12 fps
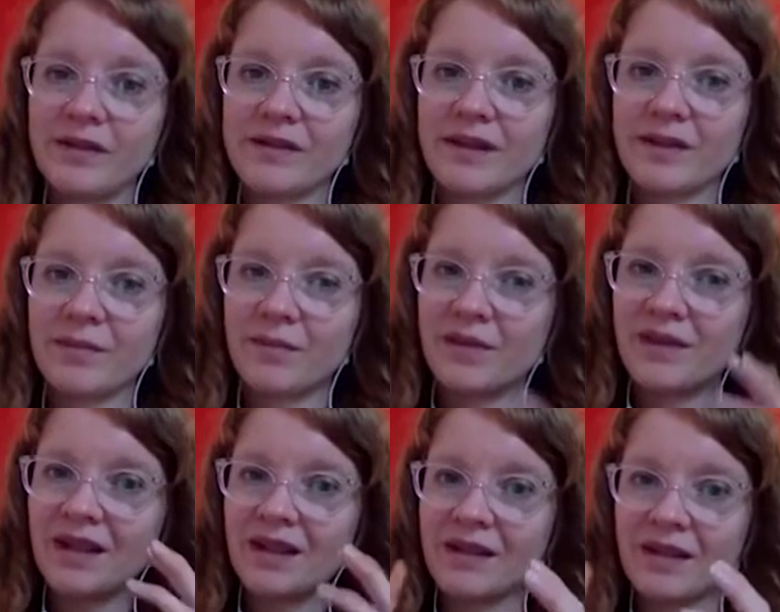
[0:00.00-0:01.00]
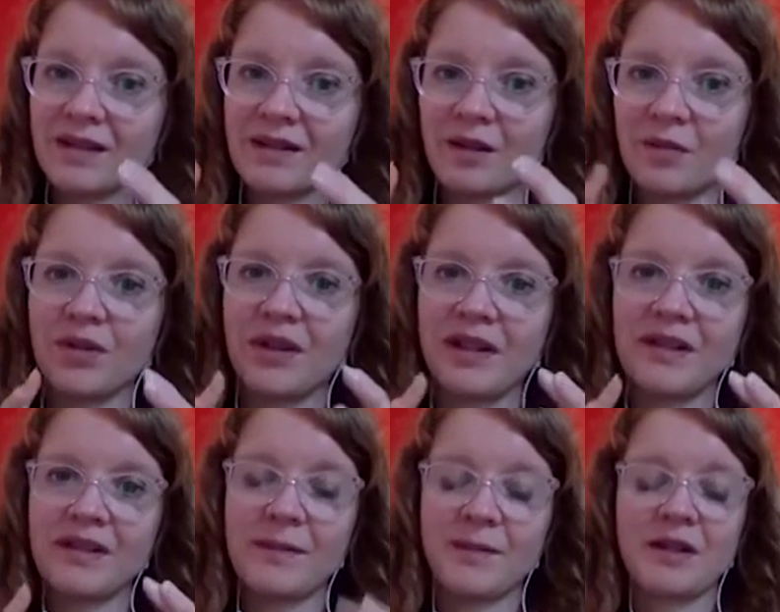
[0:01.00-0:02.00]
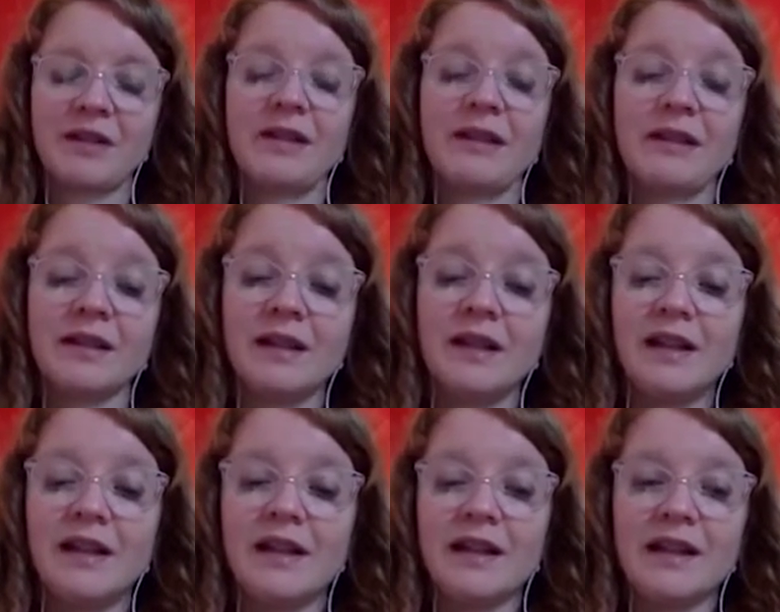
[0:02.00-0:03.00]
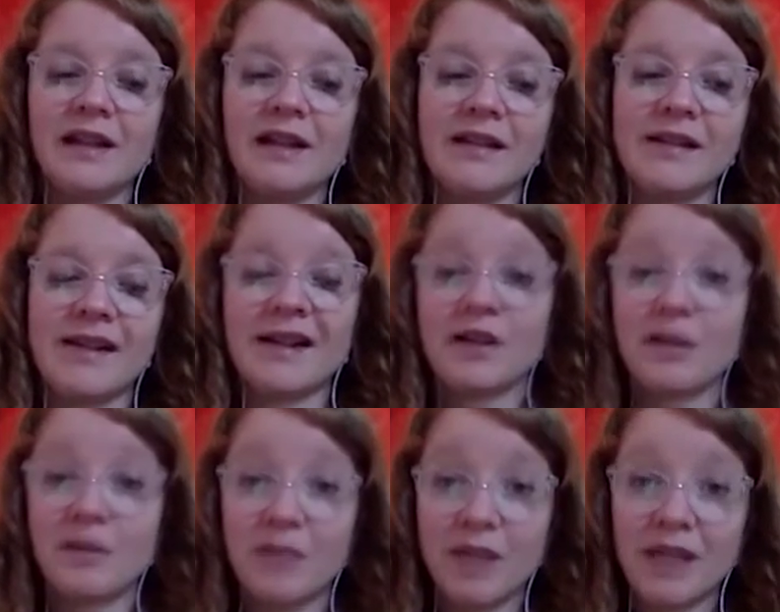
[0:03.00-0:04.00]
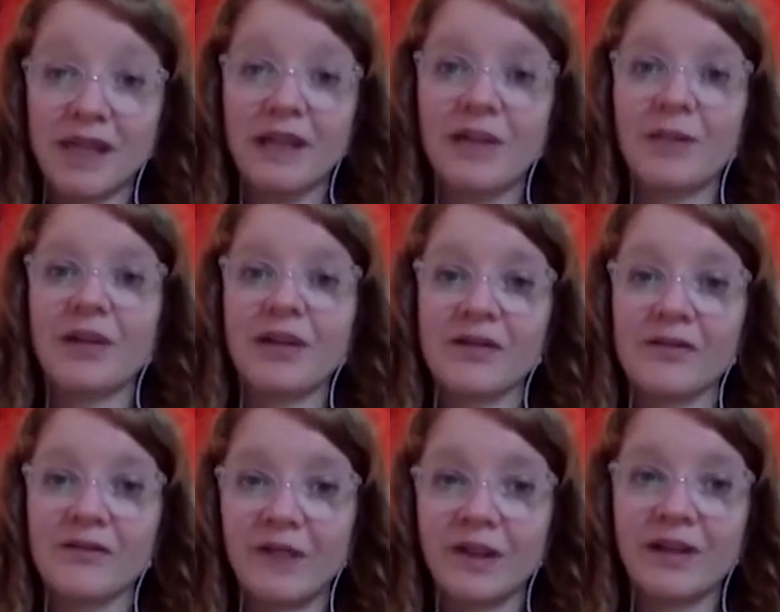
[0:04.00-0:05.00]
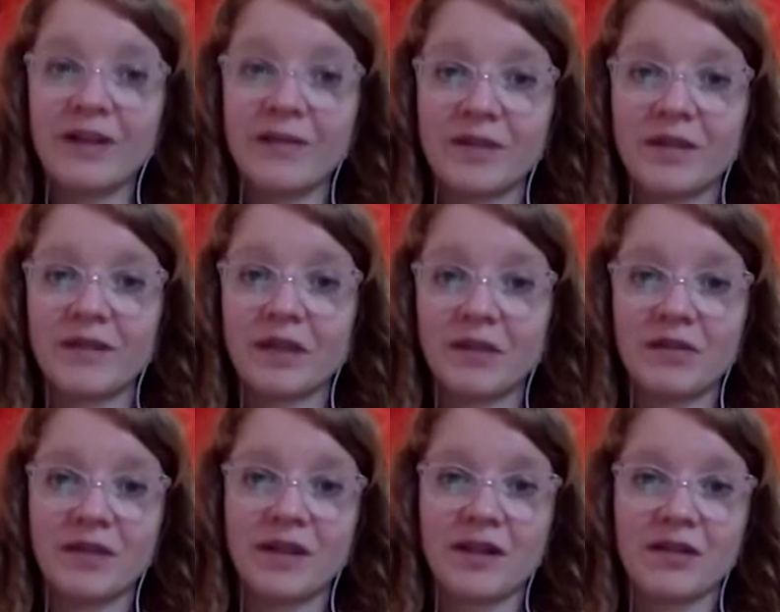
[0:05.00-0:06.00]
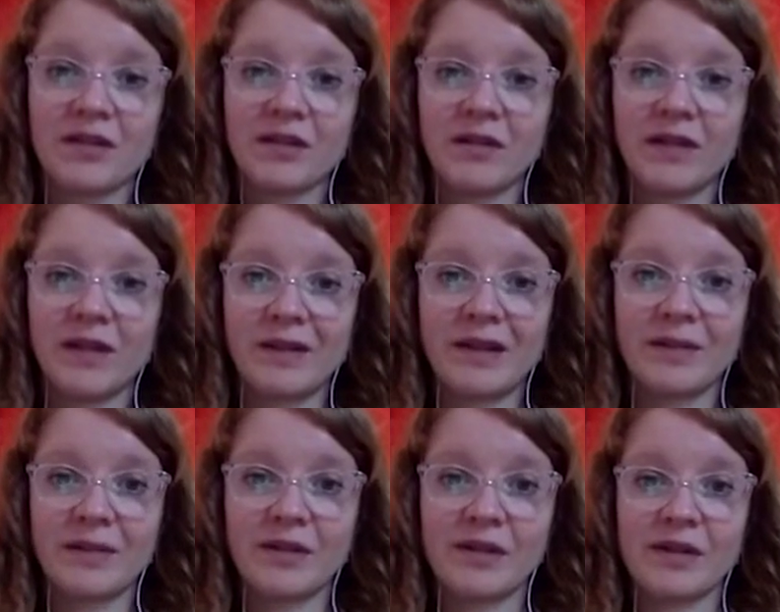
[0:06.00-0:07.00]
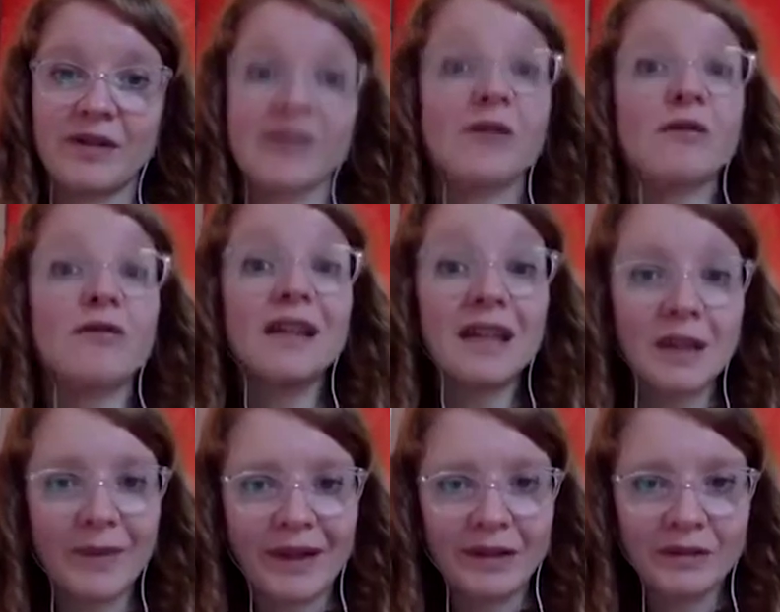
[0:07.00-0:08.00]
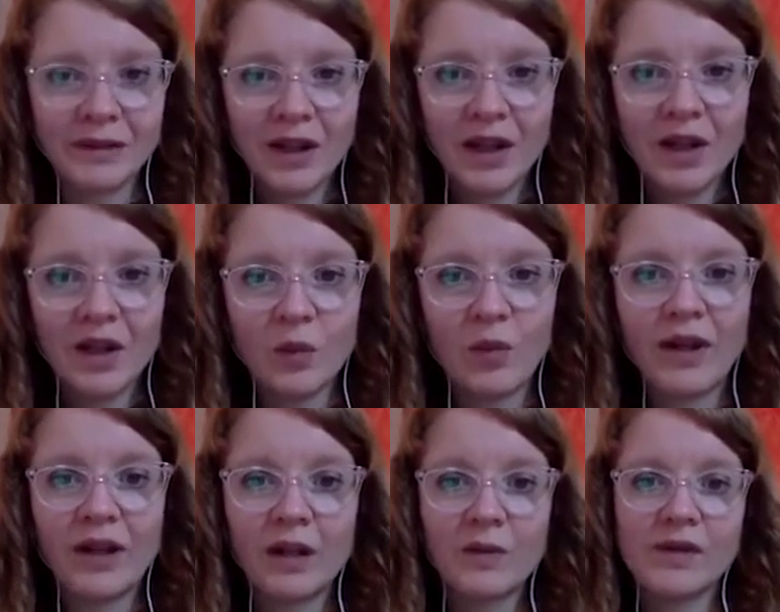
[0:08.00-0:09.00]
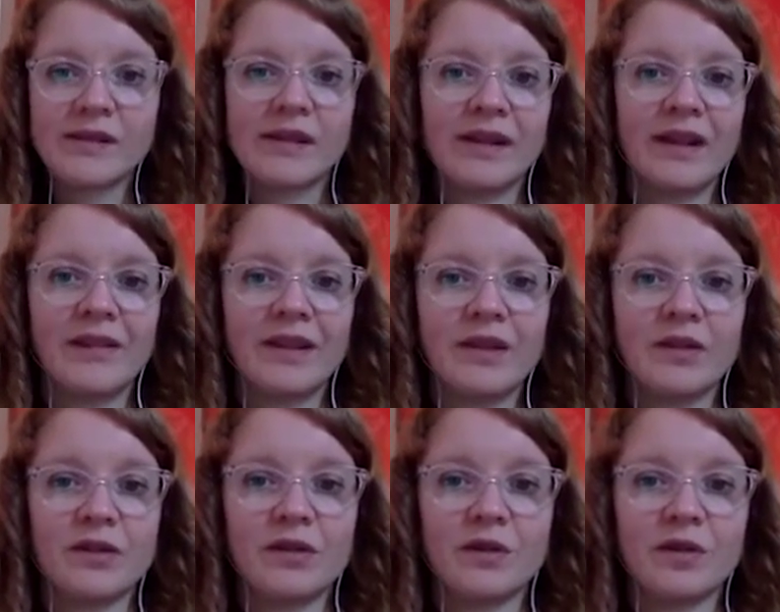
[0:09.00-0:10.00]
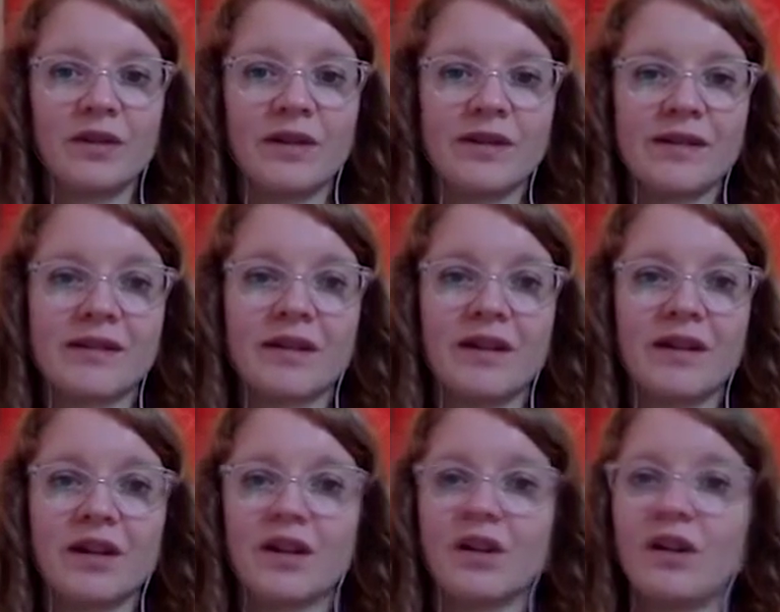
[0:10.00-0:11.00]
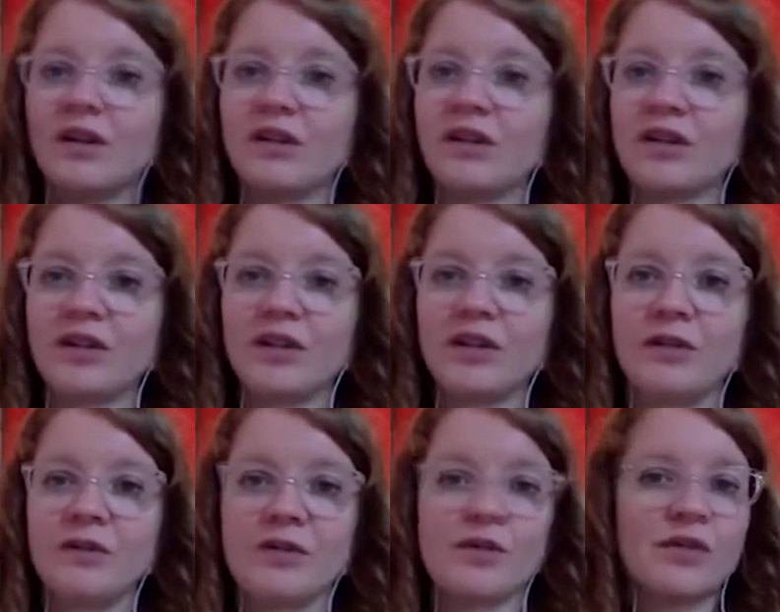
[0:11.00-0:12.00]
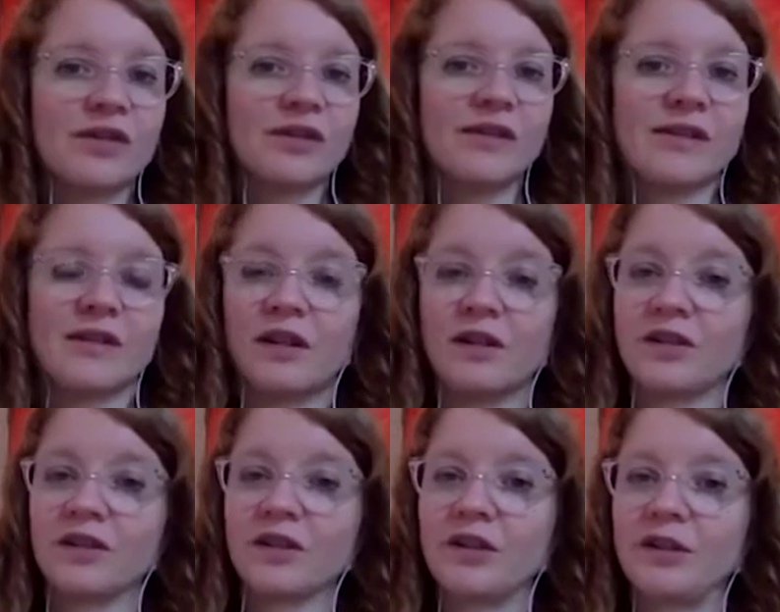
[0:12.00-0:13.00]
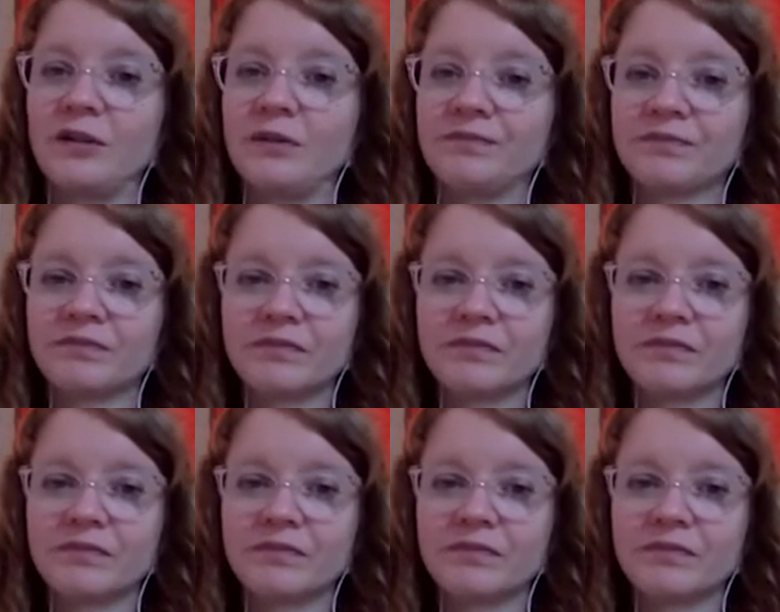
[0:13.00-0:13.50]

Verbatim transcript: second thing to consider putting in the subject line is actually picking up on a very specific conversation that you've had with that person. So thinking about when I was saying that you can always call on your own resources, call on your own